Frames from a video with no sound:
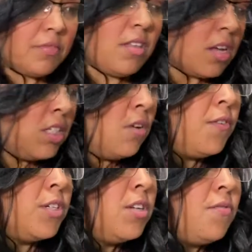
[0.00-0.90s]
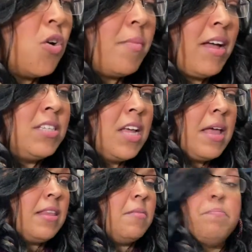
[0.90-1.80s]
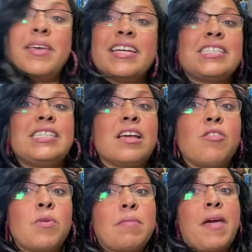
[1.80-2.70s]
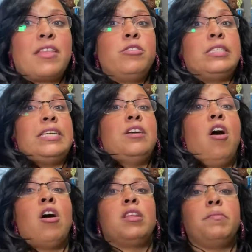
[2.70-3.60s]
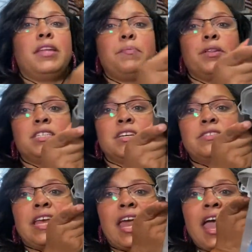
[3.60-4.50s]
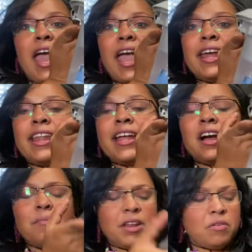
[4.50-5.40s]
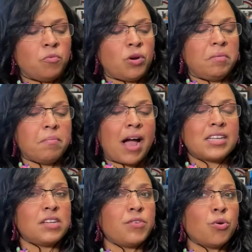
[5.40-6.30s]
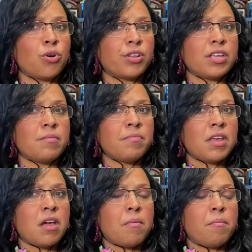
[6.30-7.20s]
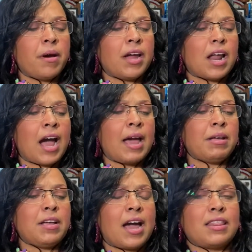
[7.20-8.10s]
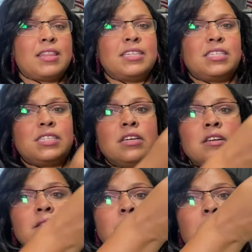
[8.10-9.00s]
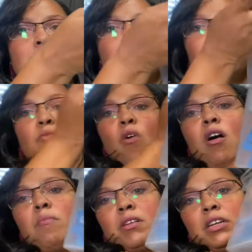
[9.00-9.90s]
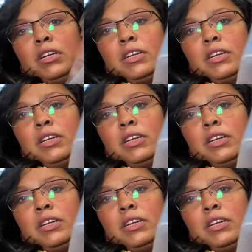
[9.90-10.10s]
So first and foremost, the biggest deal with MathUSee are the manipulatives. And they come in a wooden box if you order them, but I got this box from Walmart.